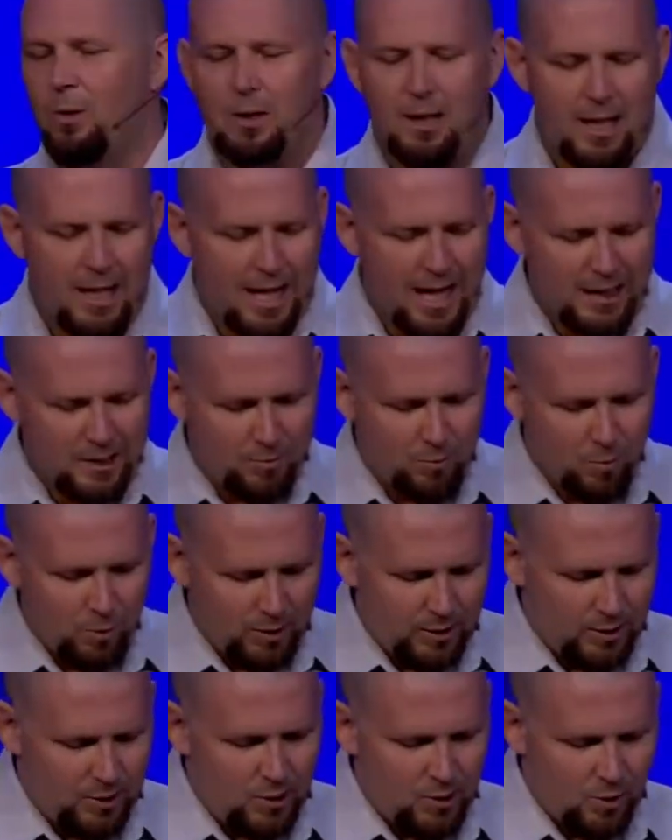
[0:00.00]
It has
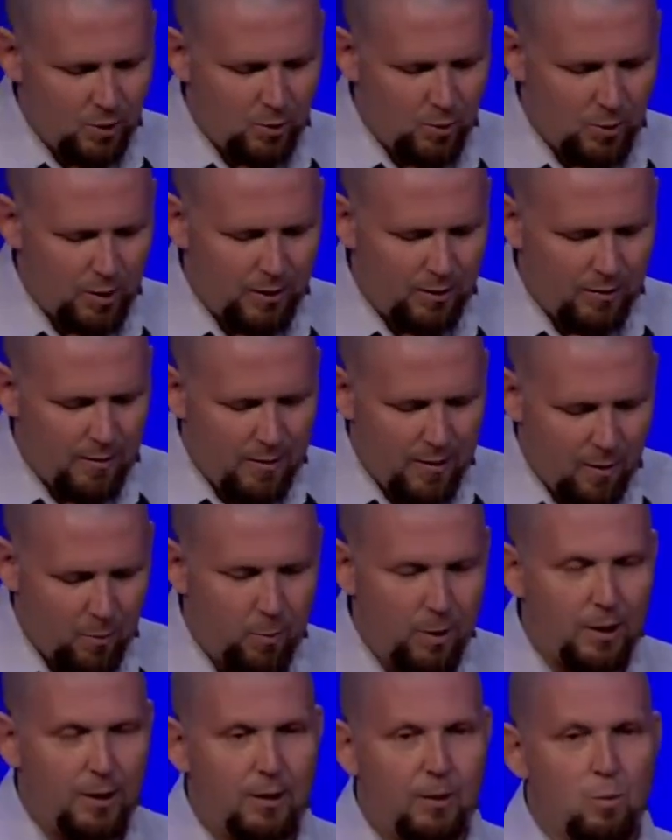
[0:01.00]
more to do with,
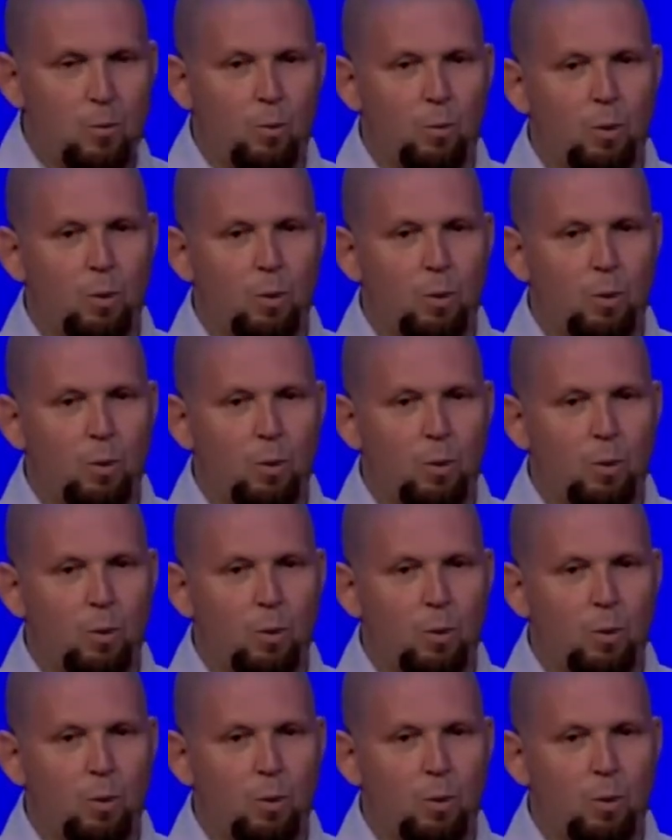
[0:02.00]
with,